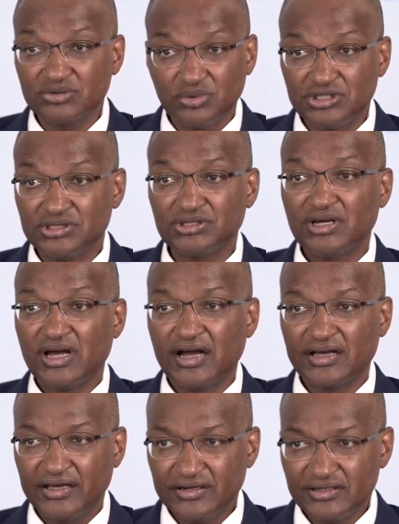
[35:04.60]
which,
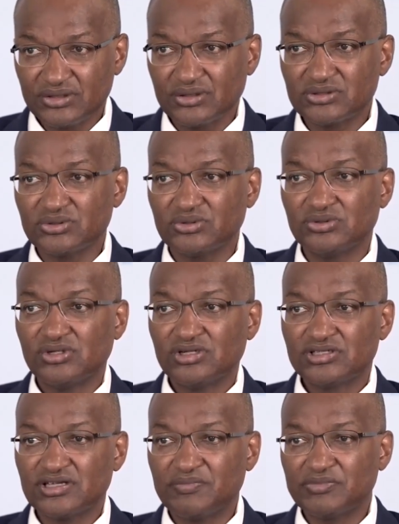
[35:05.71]
again, is also
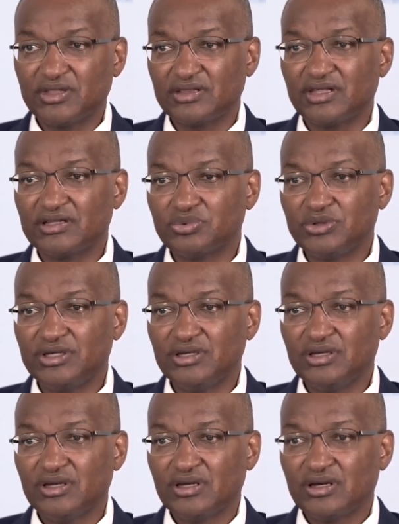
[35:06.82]
something that we
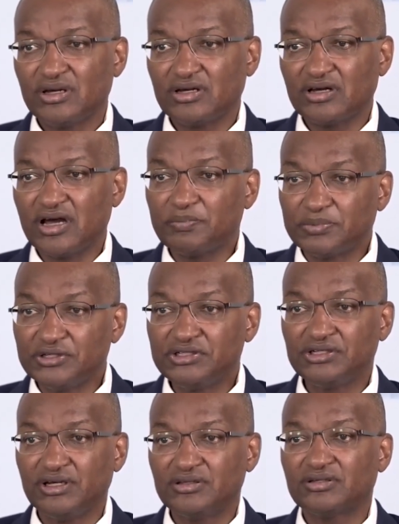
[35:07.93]

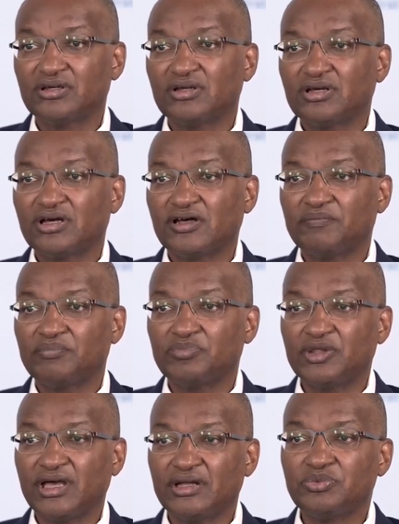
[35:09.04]
appreciate.
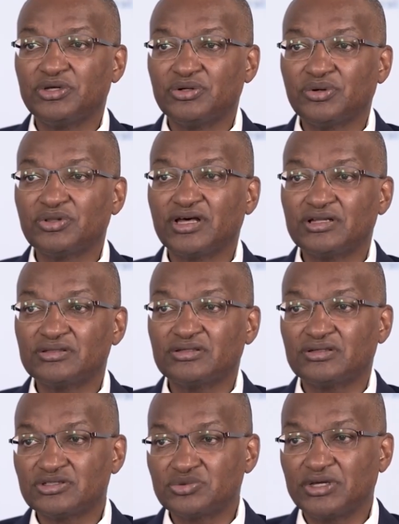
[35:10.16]
And we know that
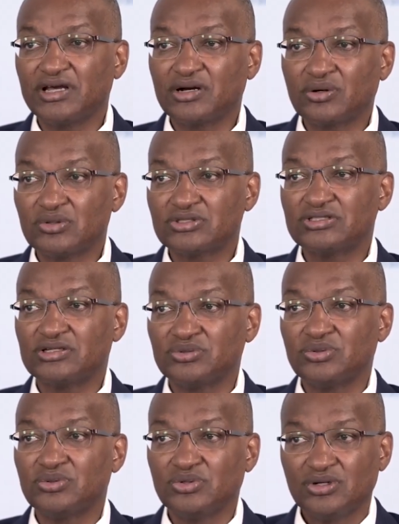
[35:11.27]
as we get closer
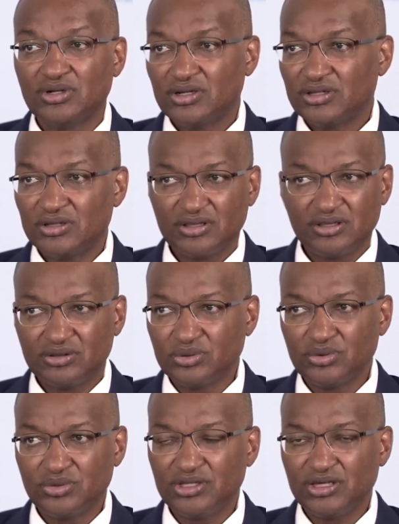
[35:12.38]
to
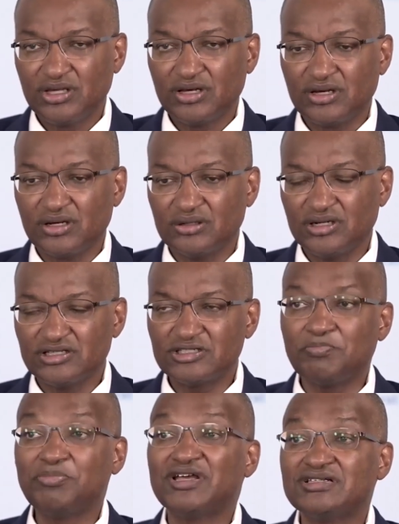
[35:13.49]
the, let's say,
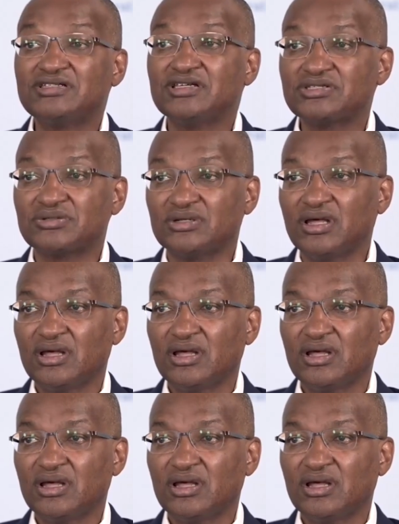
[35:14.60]
peak season,